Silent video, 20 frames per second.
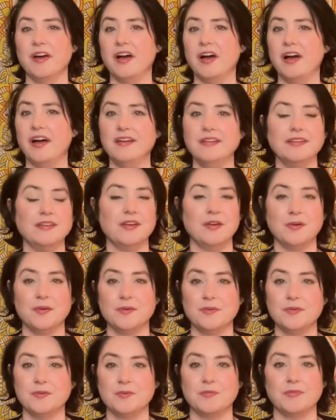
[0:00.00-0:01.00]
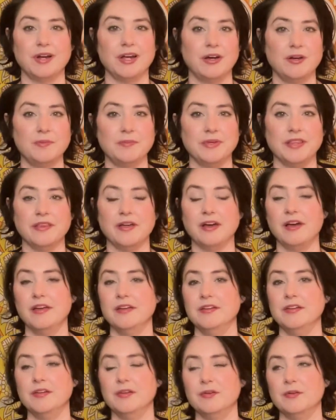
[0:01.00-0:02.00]
unknown realm and the
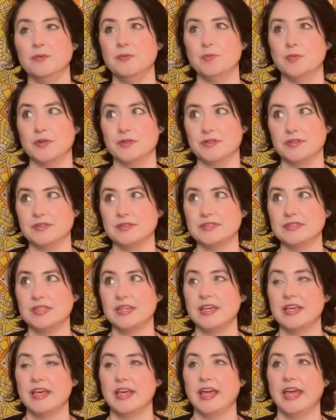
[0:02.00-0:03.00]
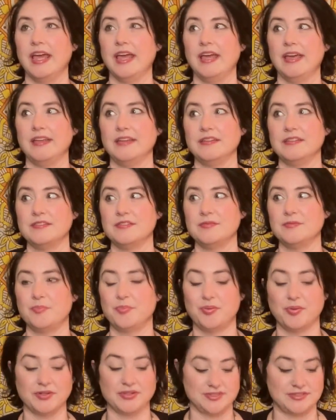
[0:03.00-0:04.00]
unknown world, and
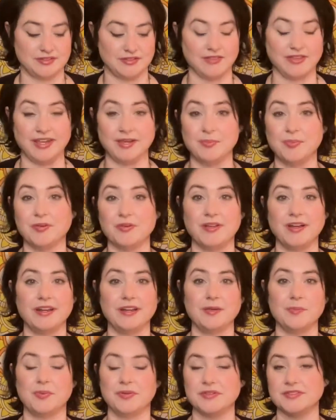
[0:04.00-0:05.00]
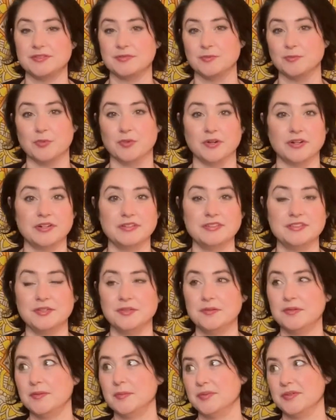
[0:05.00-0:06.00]
puts a label on it, puts a word
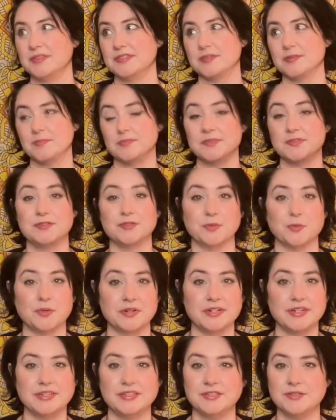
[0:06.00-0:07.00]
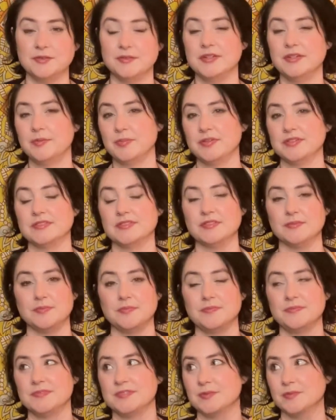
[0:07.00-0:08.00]
to it, puts a story to it, puts
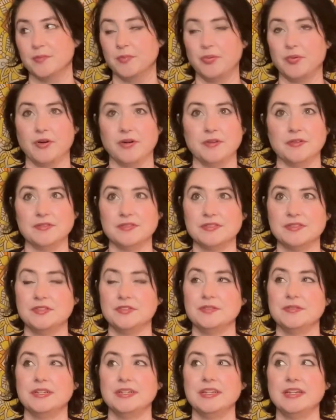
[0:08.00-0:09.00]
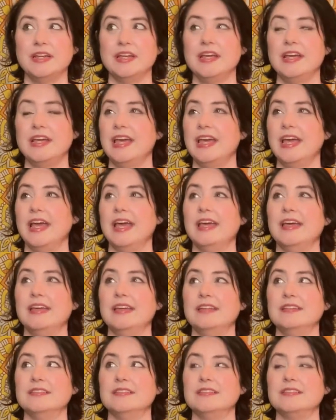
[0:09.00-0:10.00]
some prose to it.
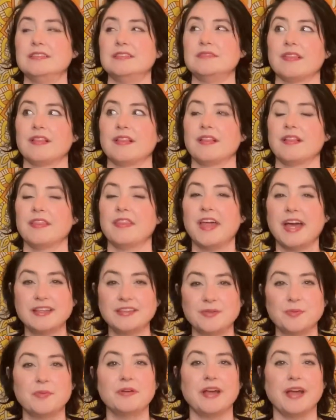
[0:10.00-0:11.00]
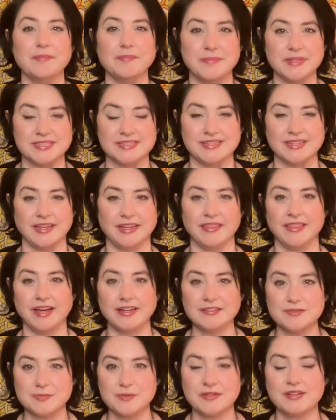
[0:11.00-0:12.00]
And that's what I'm missing.
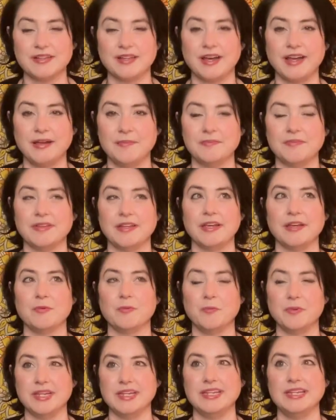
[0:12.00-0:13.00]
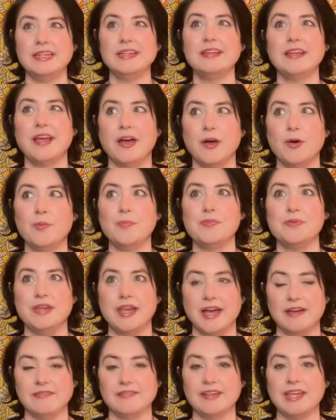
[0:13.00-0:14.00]
That's what I'm like, we need help
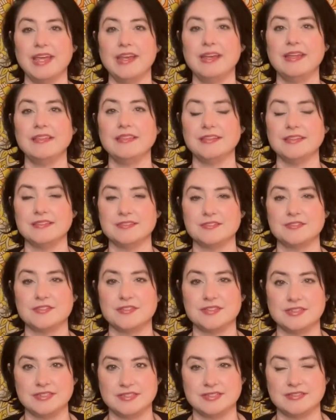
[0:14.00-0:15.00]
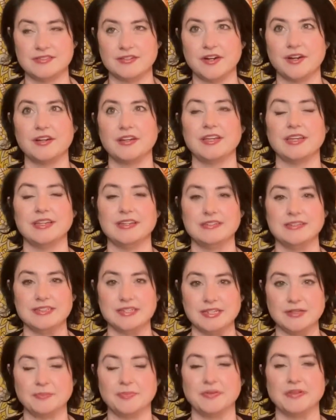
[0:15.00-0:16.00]
navigating these dark and
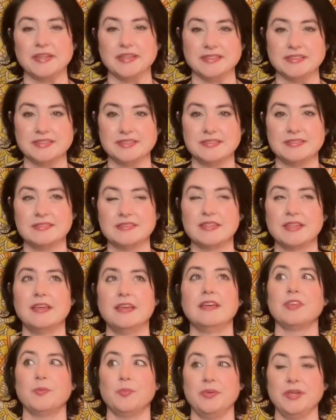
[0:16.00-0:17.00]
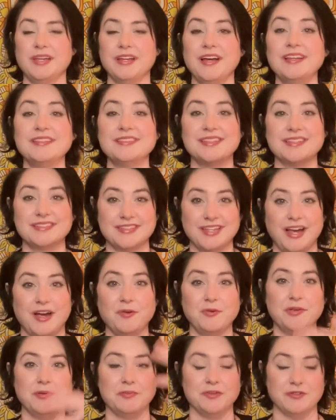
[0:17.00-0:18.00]
deep places, because that's how
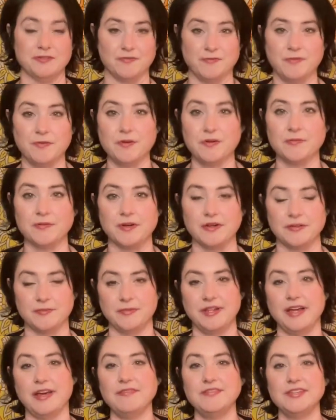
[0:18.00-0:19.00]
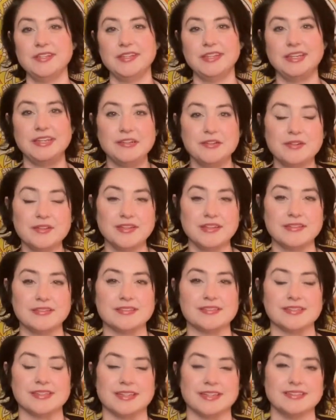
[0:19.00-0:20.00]
we move forward. We have to heal
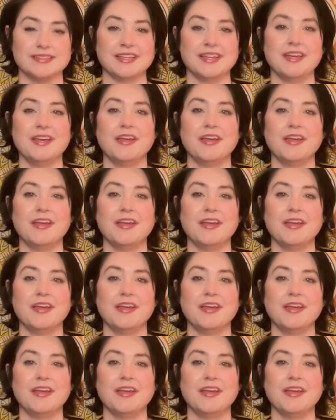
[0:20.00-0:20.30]
these things,